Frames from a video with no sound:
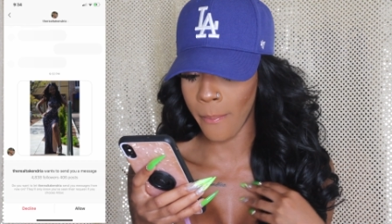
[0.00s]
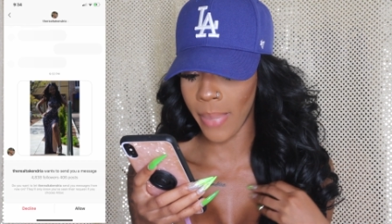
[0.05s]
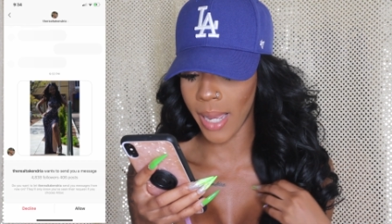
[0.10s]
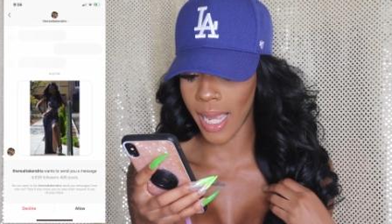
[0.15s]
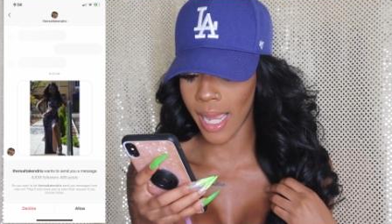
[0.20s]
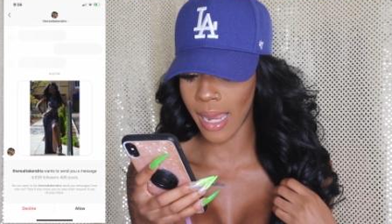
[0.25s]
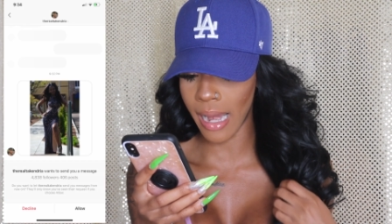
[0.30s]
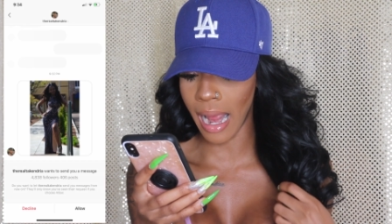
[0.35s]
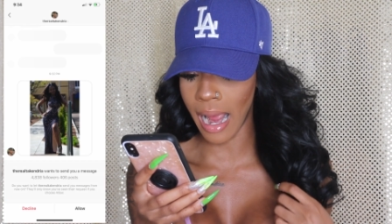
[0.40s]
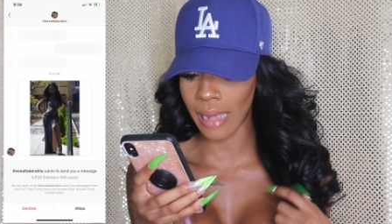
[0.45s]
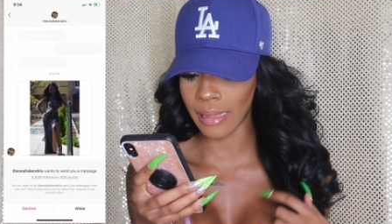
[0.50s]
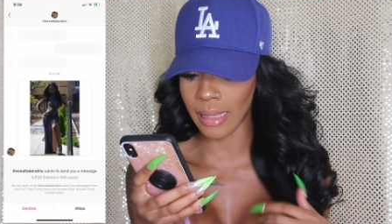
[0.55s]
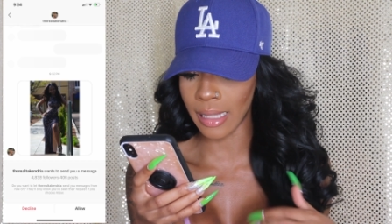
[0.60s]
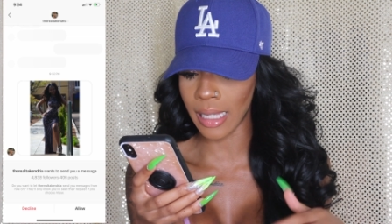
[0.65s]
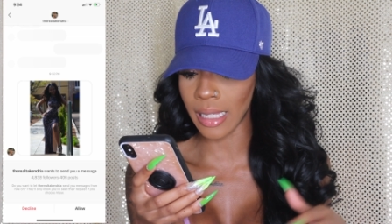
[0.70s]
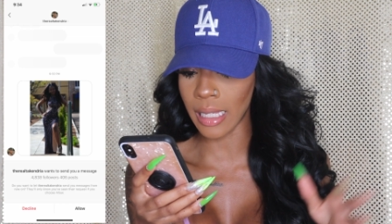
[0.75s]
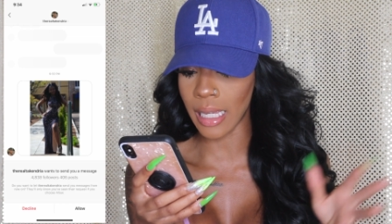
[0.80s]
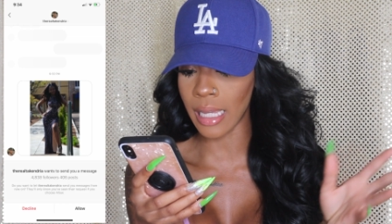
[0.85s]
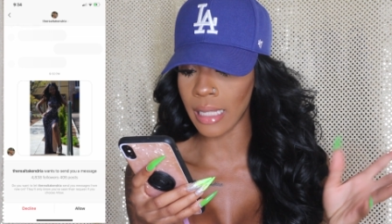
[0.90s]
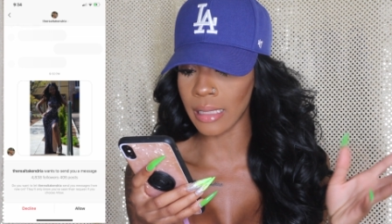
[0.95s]
but I
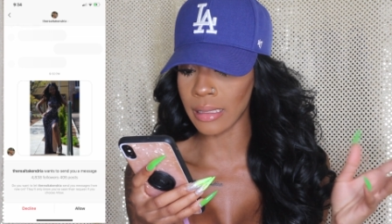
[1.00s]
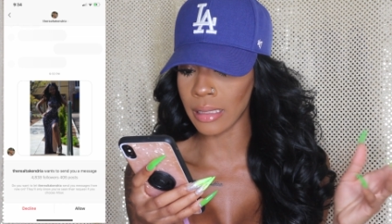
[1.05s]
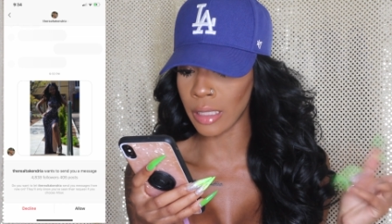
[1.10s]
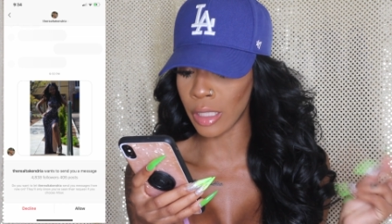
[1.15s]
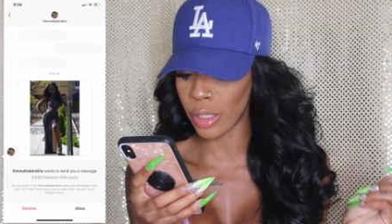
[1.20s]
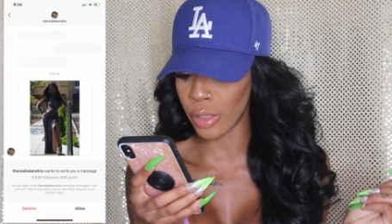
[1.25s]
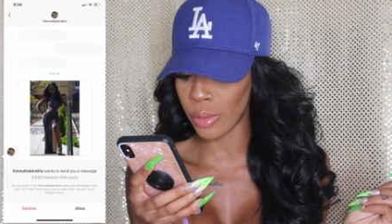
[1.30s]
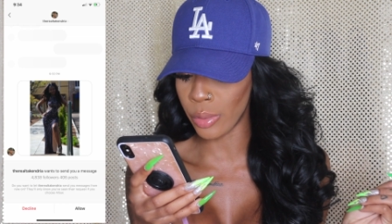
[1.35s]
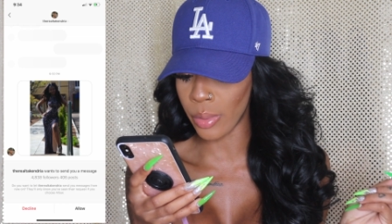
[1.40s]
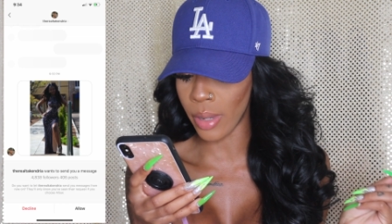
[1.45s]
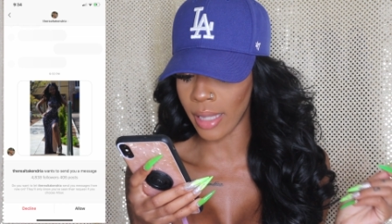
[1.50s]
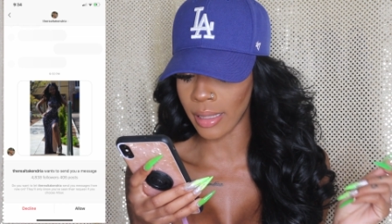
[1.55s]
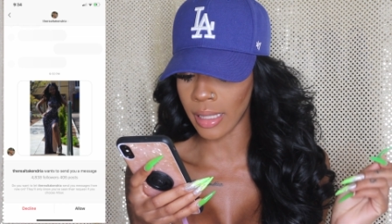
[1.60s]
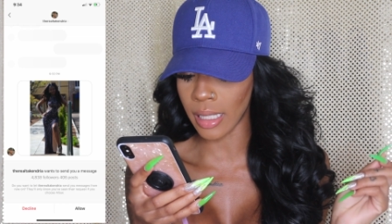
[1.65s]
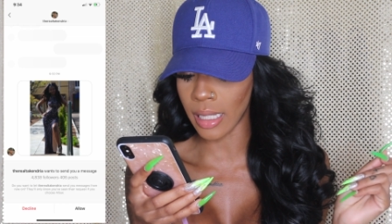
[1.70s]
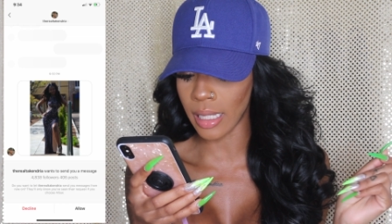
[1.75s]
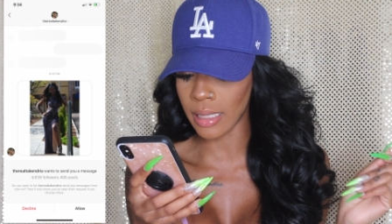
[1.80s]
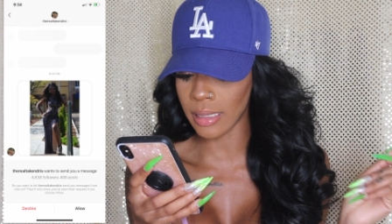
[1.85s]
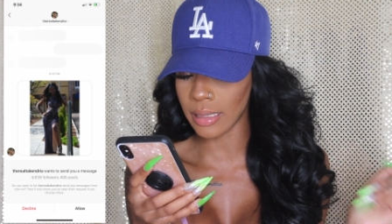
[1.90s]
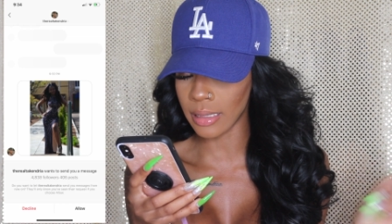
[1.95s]
think it's cute. I
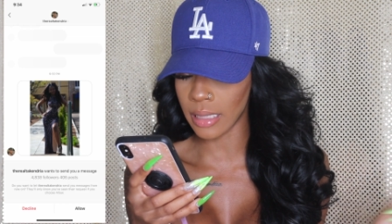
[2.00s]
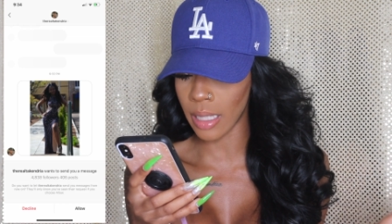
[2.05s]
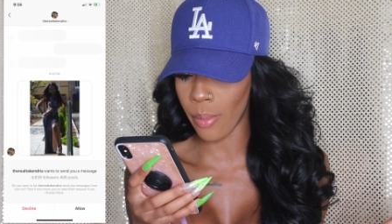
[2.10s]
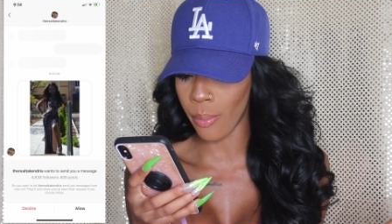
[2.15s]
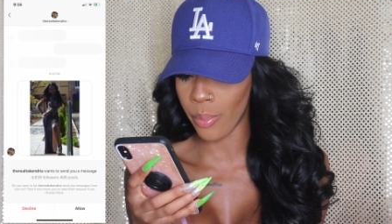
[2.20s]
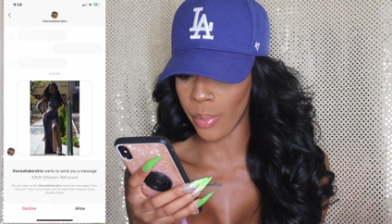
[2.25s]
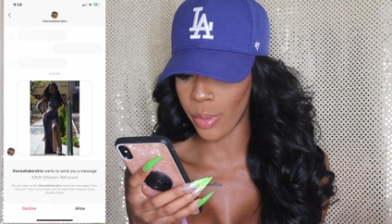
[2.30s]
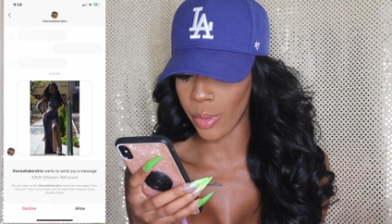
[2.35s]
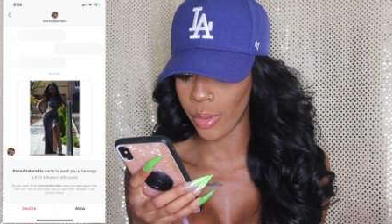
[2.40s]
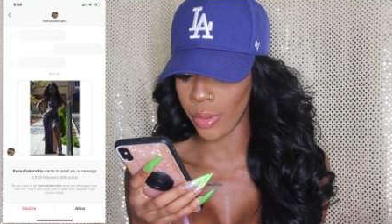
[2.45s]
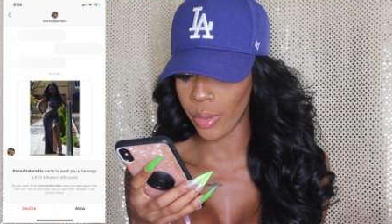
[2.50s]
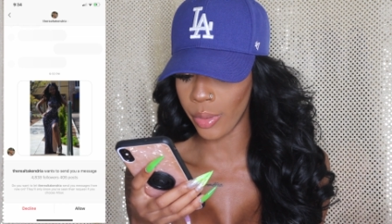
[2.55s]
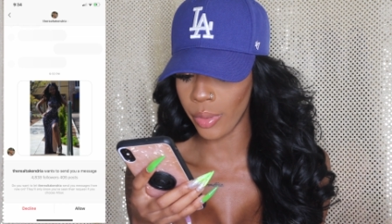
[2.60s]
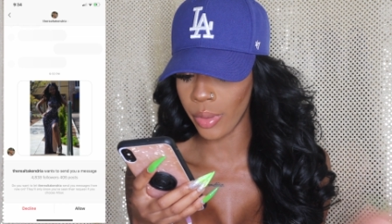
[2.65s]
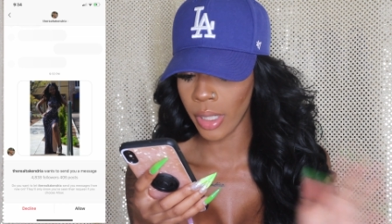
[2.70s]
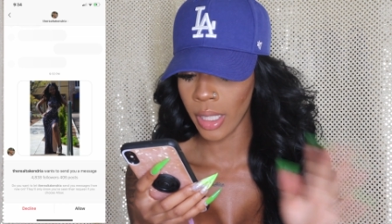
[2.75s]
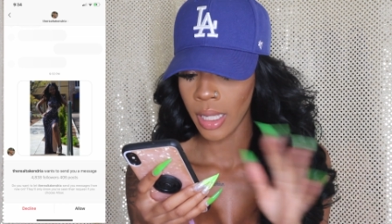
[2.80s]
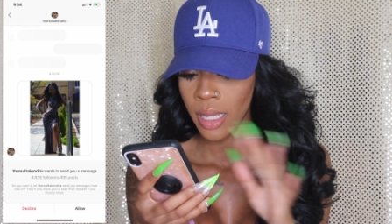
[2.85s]
think it's simple.